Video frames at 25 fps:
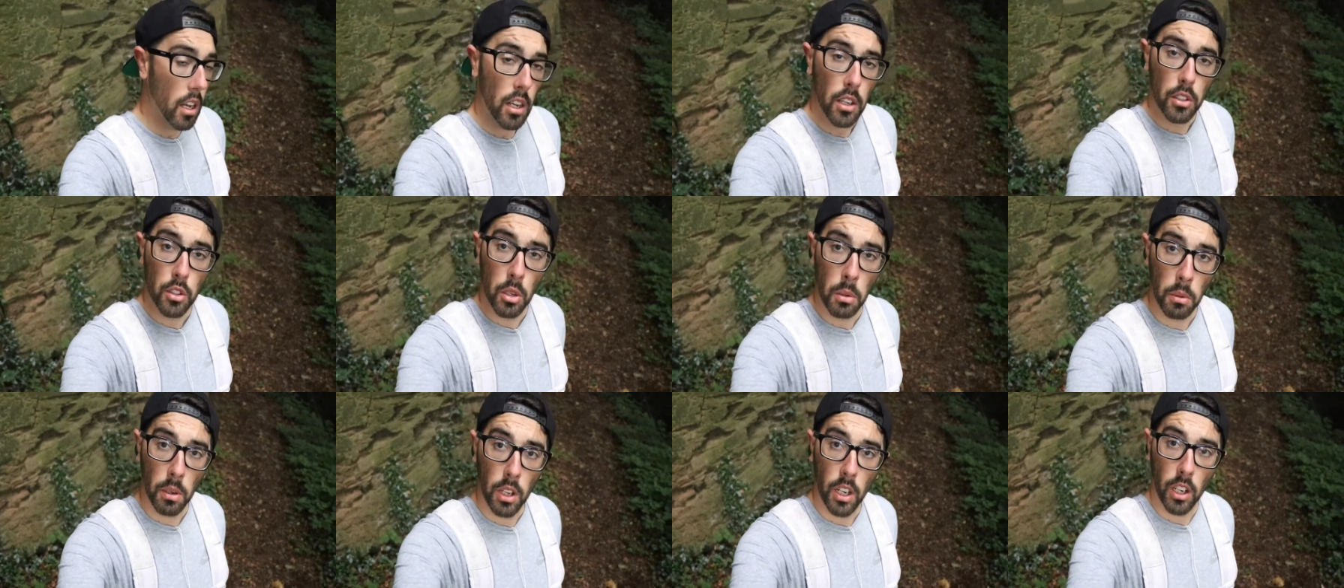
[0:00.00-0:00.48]

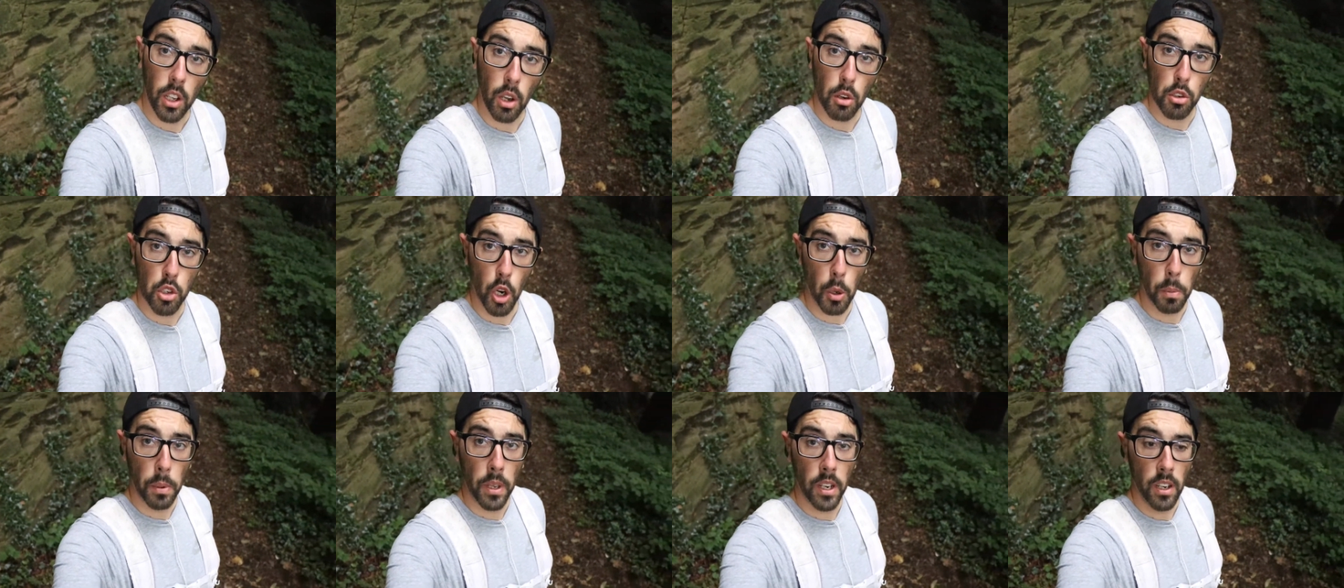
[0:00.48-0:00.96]
So I'm going to go
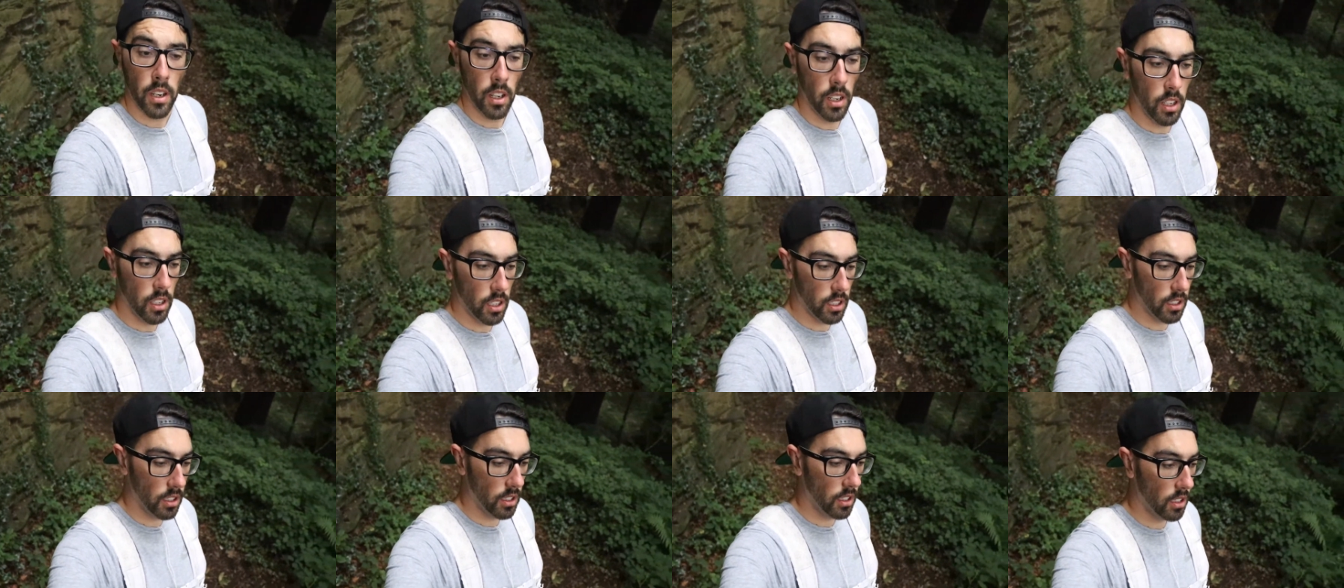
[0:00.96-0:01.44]
shopping,
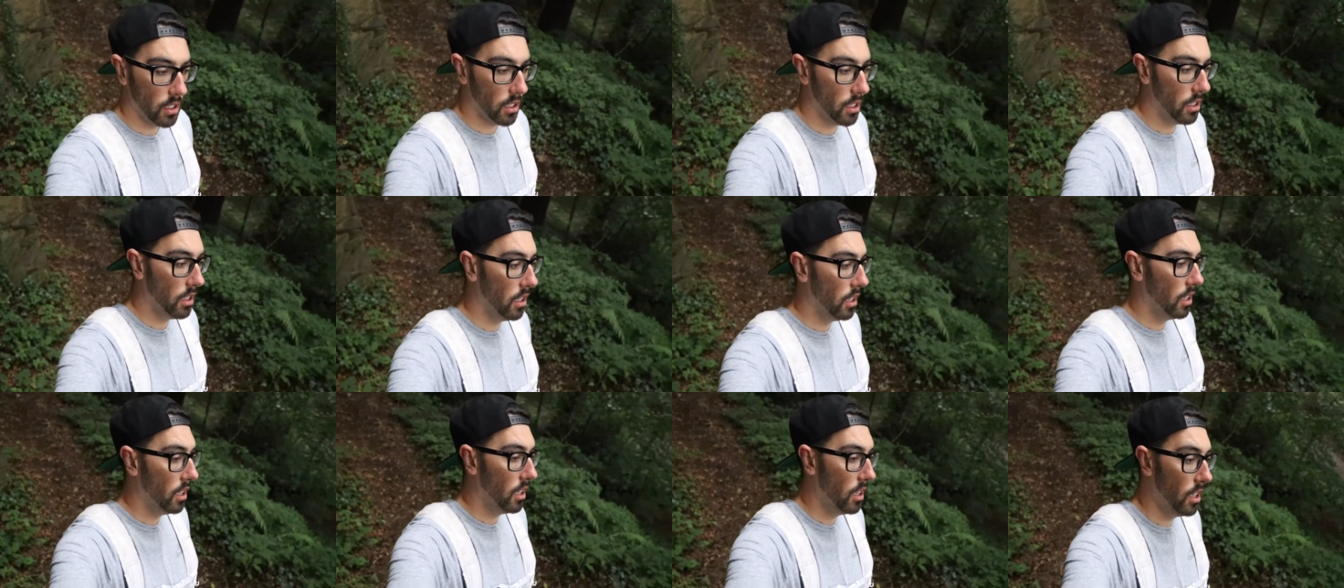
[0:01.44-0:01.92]

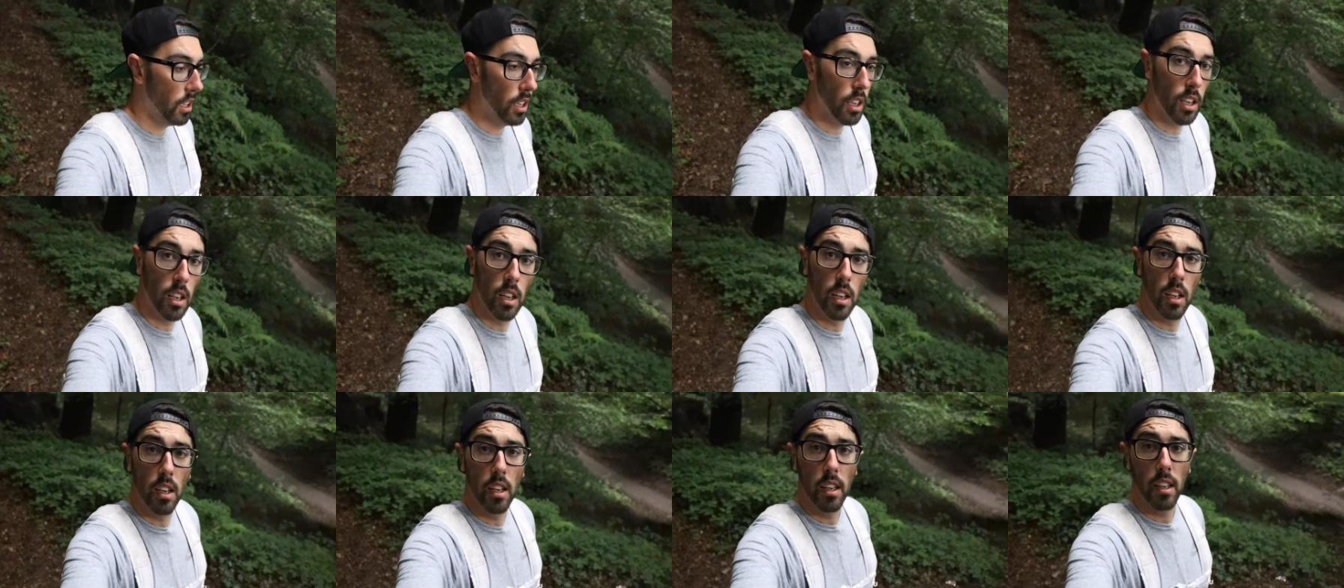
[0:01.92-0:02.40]

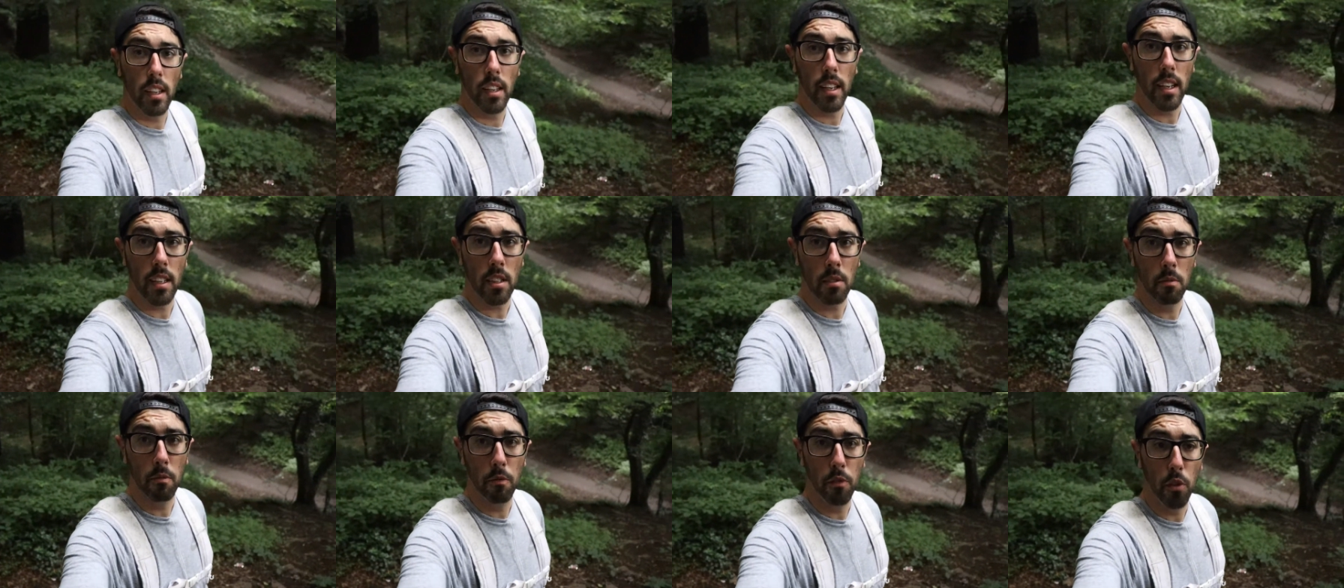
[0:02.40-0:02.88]

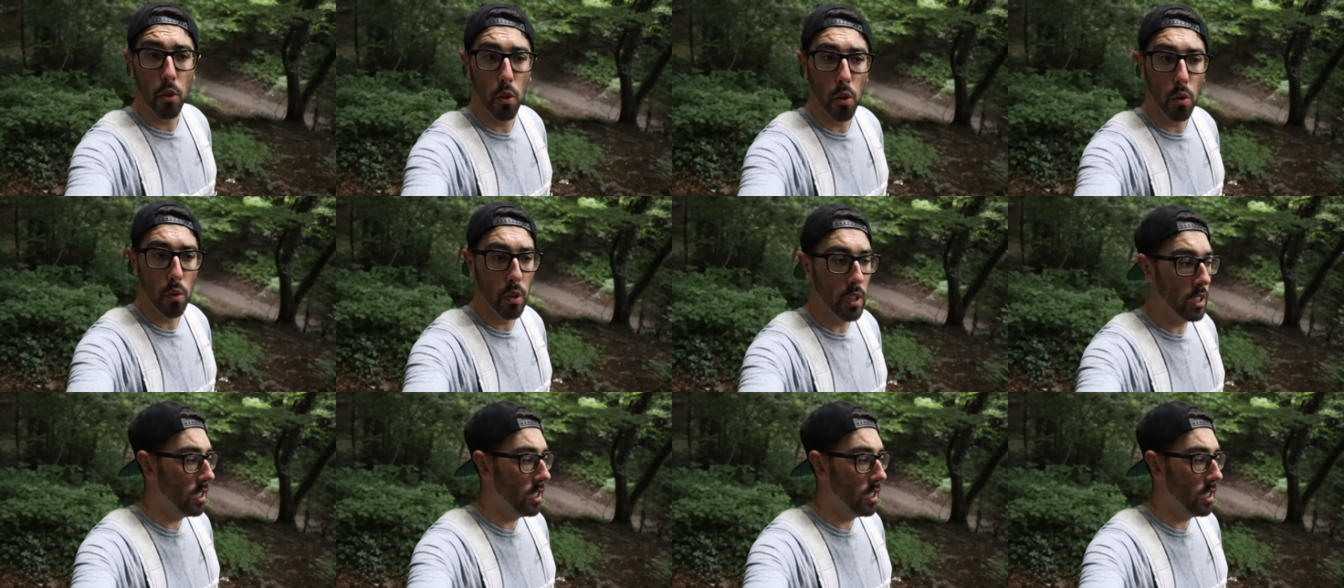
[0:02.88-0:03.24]
get some food